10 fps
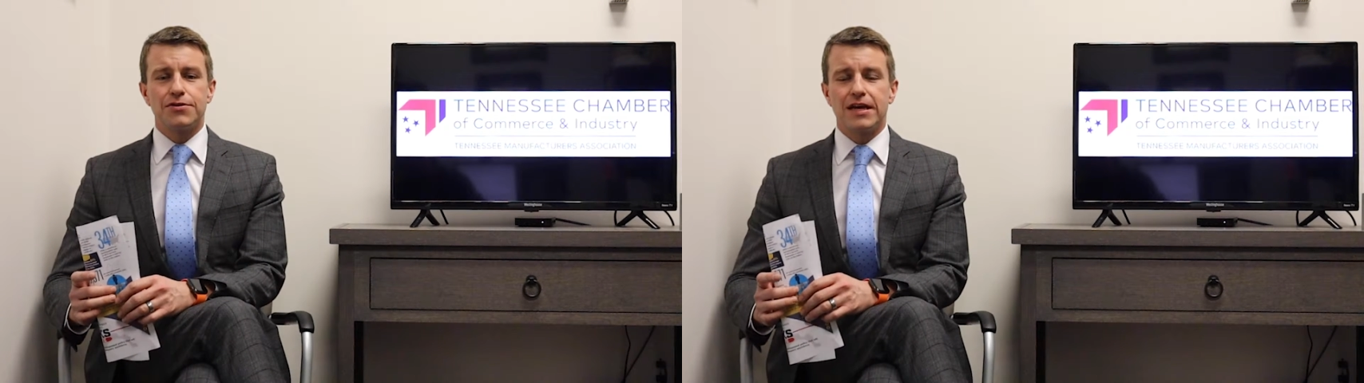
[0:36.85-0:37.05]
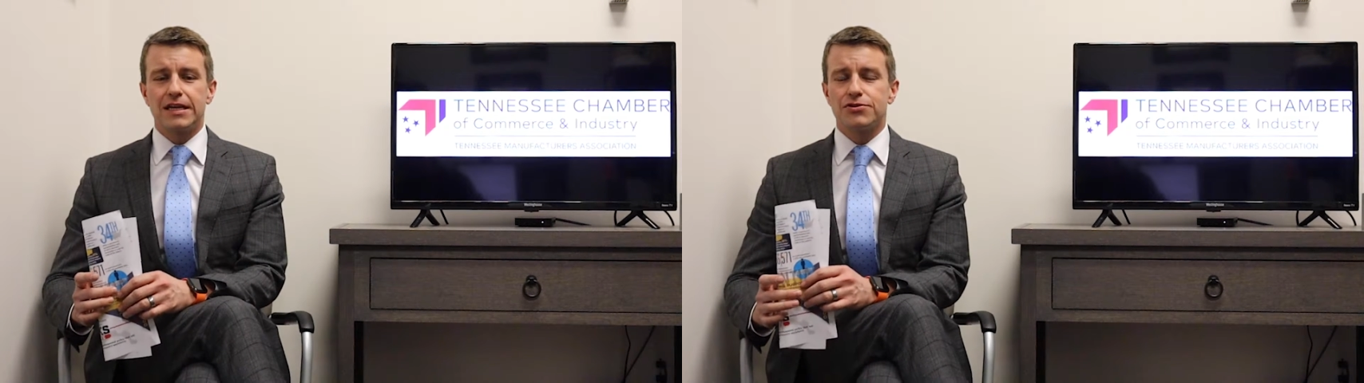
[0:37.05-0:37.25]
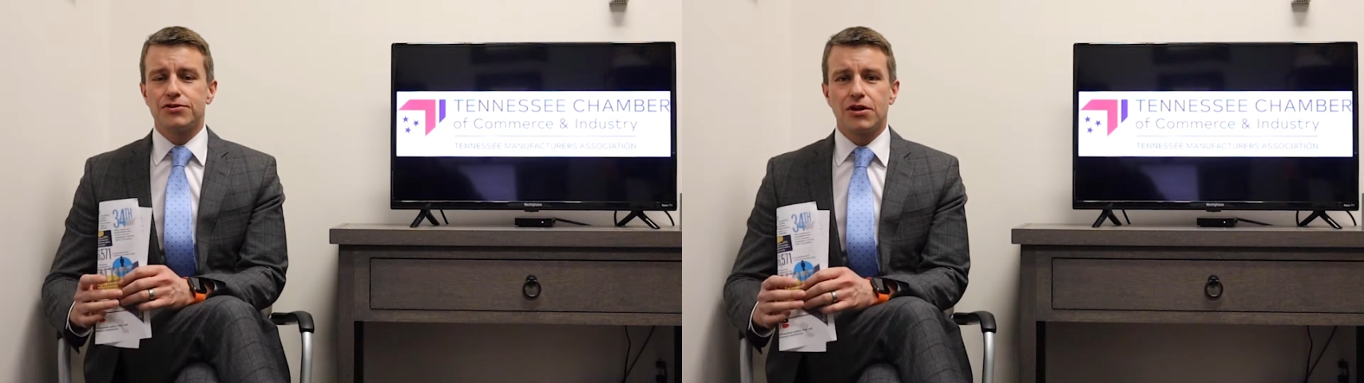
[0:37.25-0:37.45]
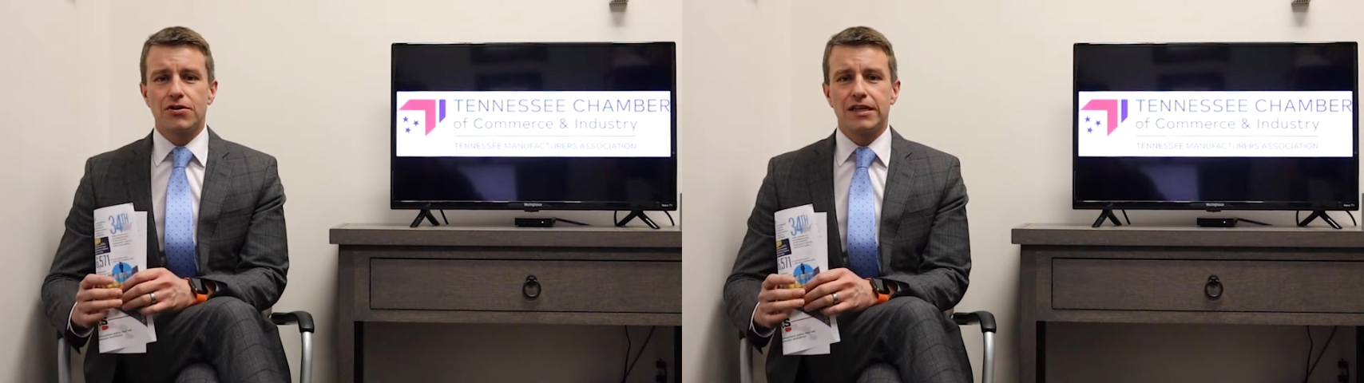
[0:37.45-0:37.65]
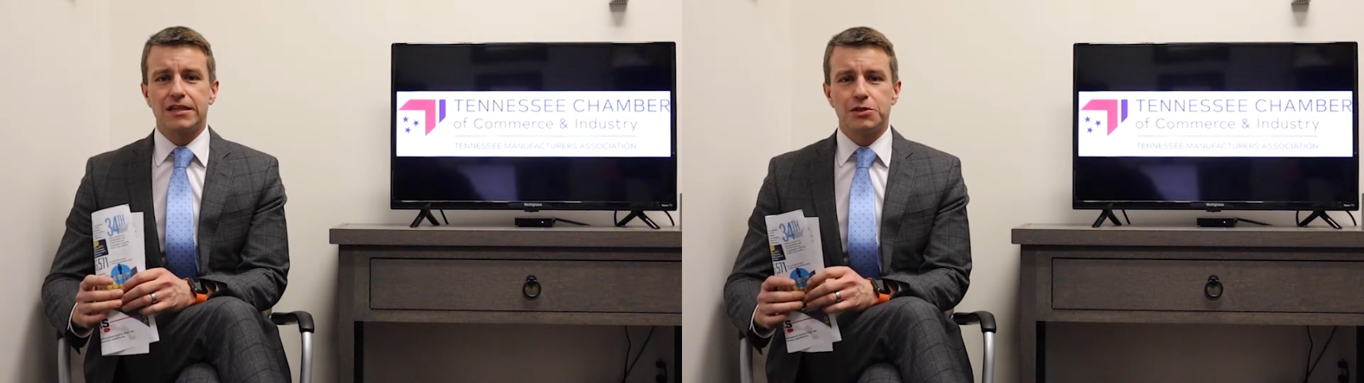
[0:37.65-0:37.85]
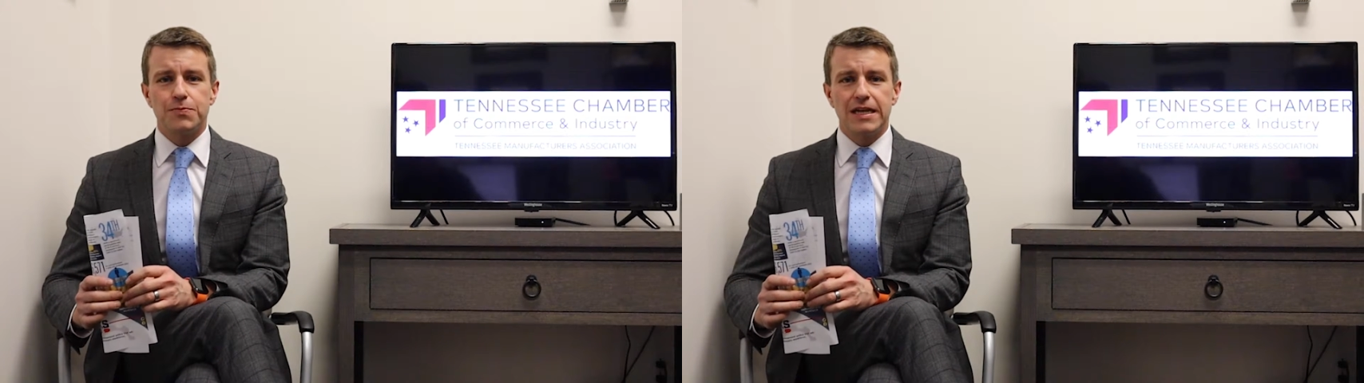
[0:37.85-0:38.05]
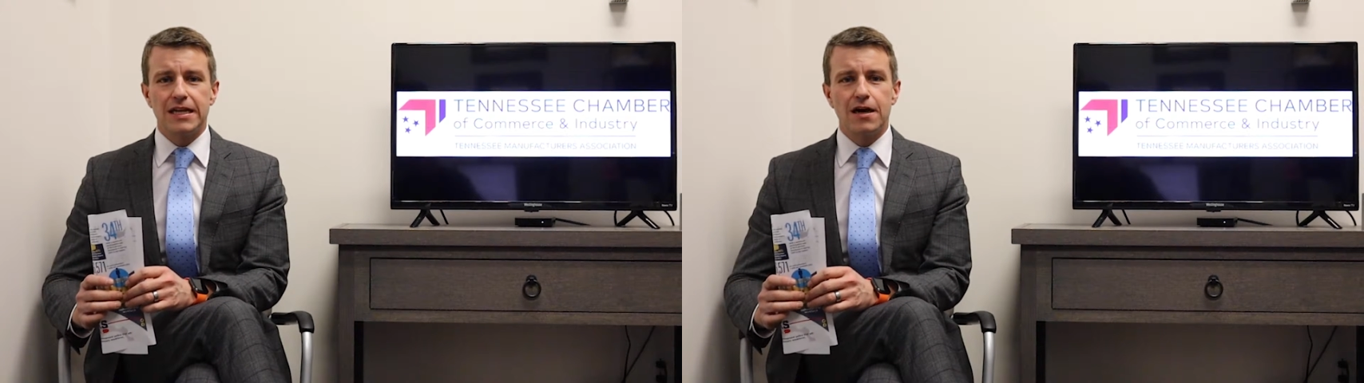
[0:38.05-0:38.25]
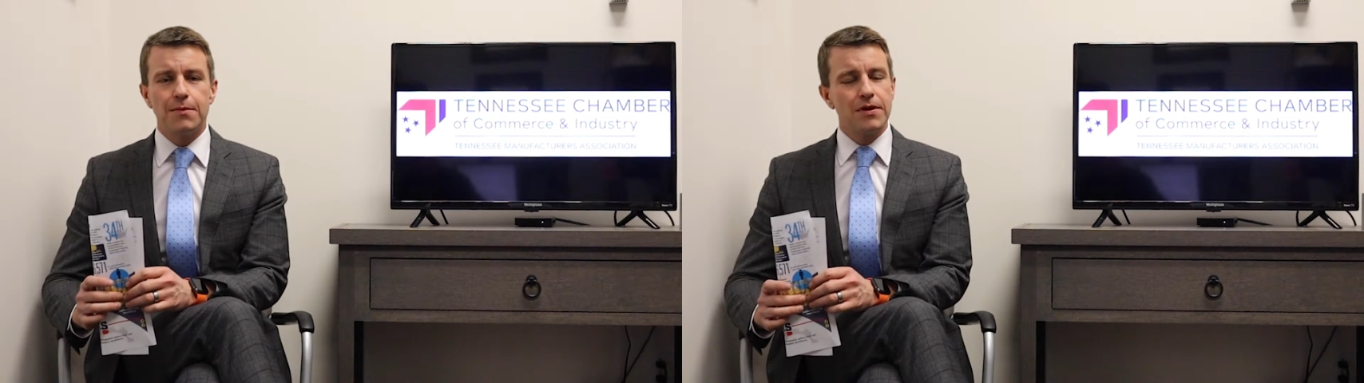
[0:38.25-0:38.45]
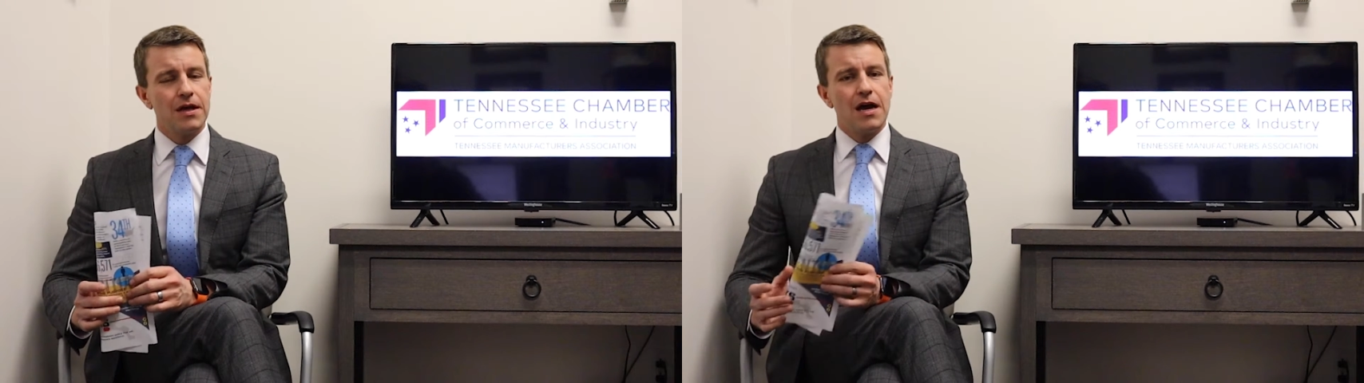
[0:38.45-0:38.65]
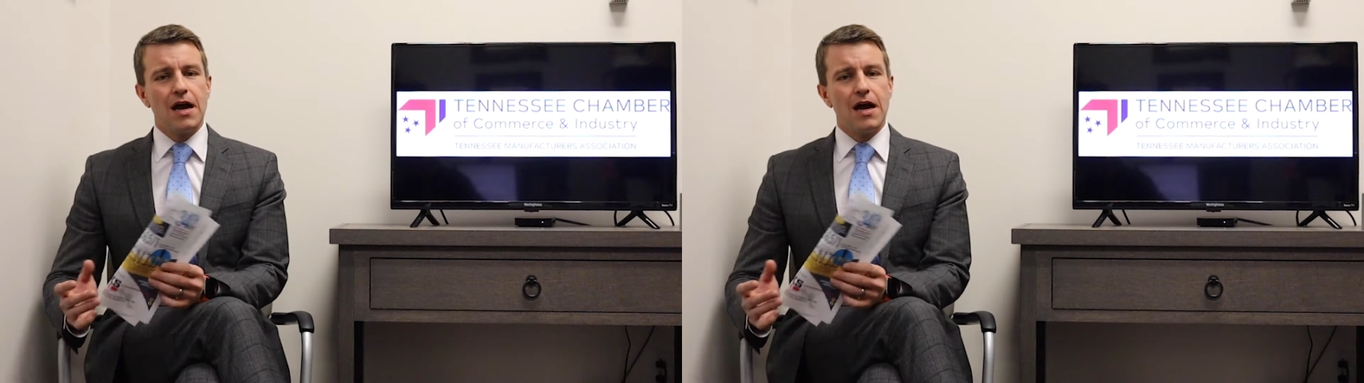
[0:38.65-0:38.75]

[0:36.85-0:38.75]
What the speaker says: Things are starting to speed up.